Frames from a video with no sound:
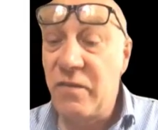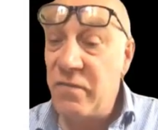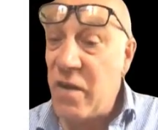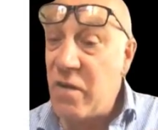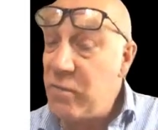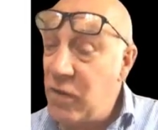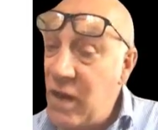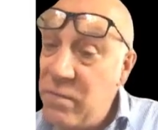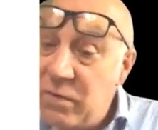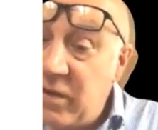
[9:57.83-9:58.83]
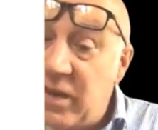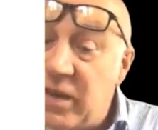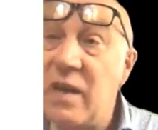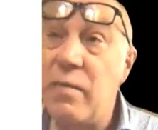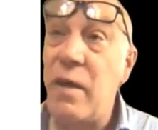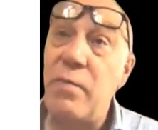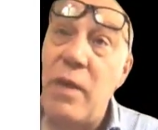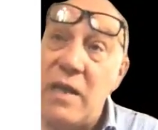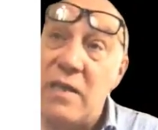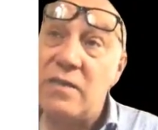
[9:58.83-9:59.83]
of some very preliminary thinking about the
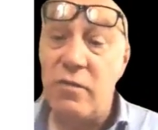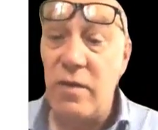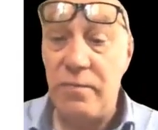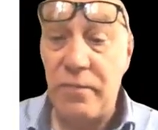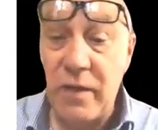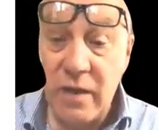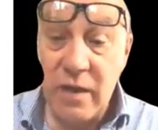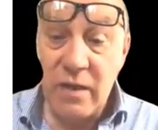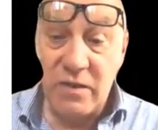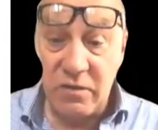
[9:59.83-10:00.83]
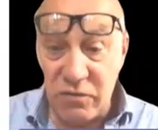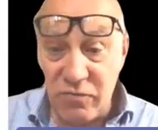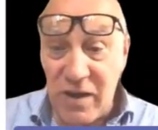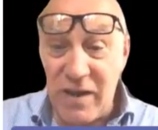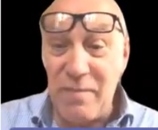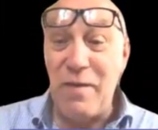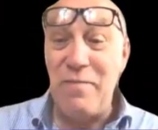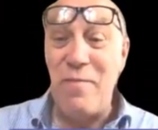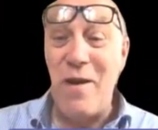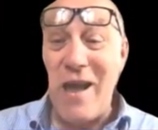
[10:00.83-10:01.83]
plans for it. So directly
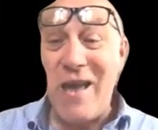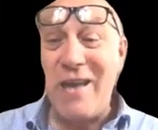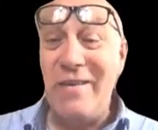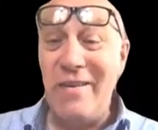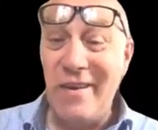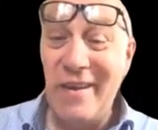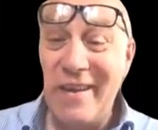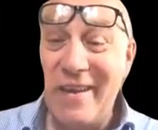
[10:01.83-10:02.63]
above my head,